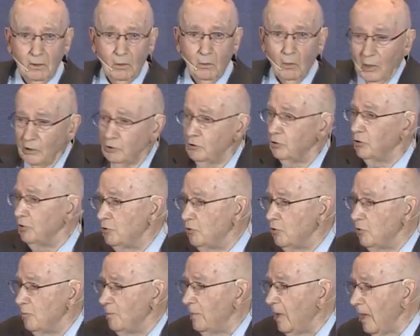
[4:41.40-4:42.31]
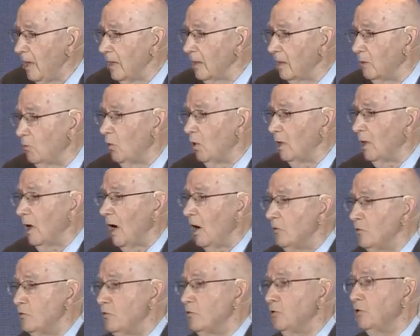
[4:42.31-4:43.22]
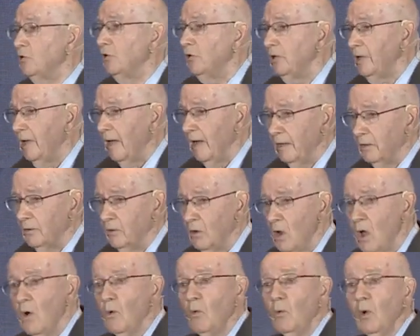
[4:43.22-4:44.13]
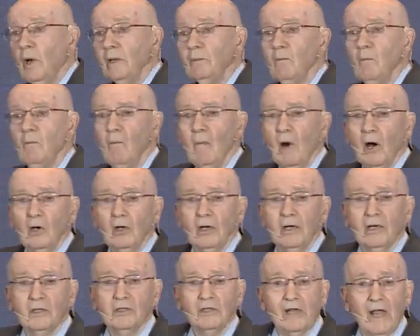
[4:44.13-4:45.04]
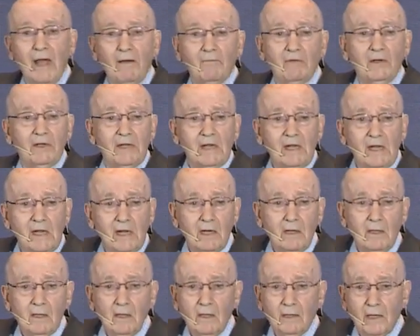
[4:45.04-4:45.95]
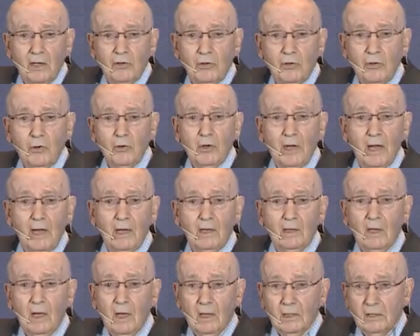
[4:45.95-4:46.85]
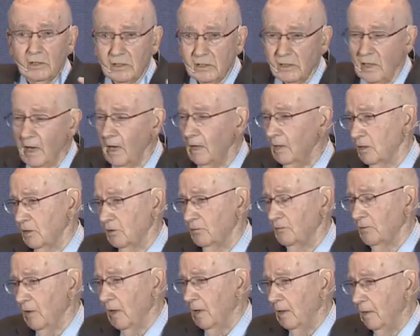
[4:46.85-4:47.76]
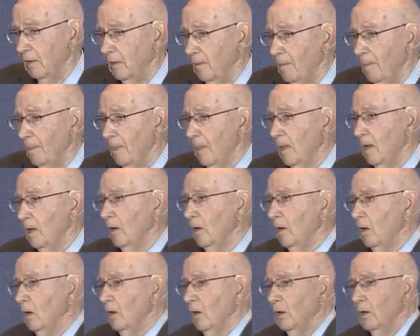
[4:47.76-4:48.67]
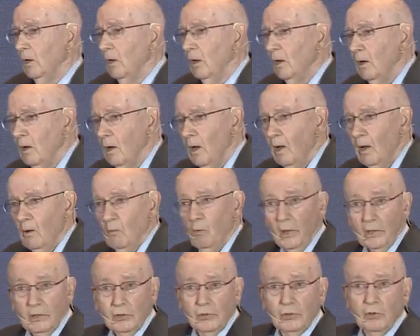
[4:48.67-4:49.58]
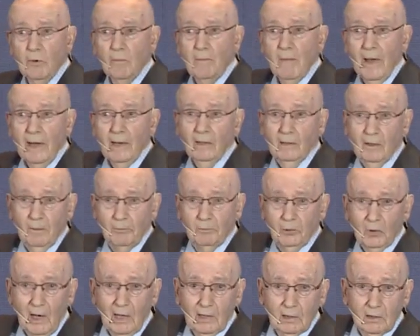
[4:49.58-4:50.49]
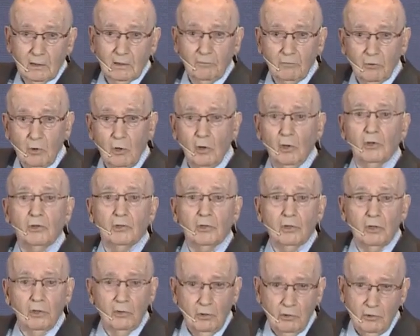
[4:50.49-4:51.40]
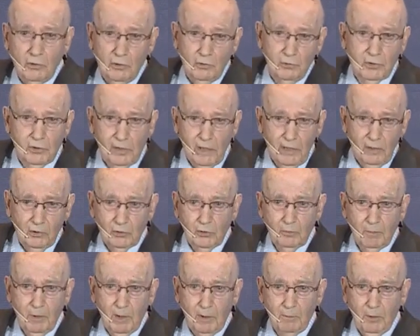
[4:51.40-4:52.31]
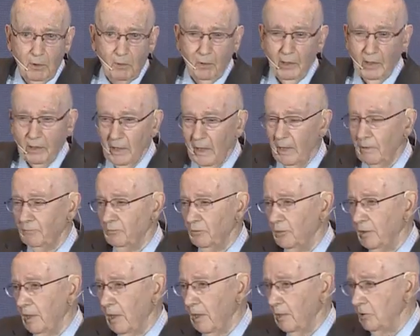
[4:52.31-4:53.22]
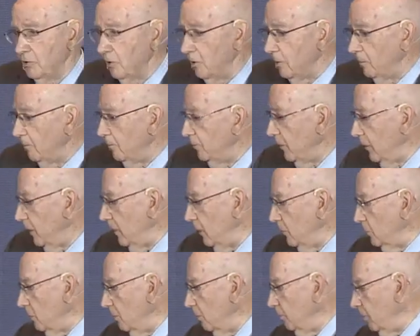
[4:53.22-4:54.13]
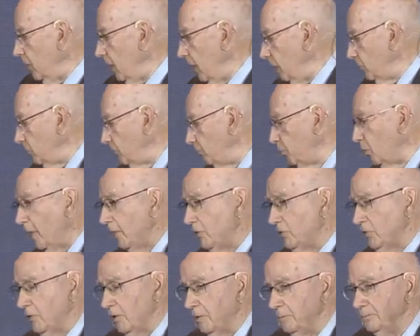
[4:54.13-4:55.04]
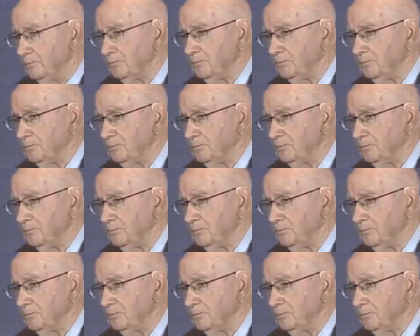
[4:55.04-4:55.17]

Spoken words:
What should you make? What are you good at? What markets have a need that you can satisfy? Once you make the product, of course you use salespeople and advertising and pricing.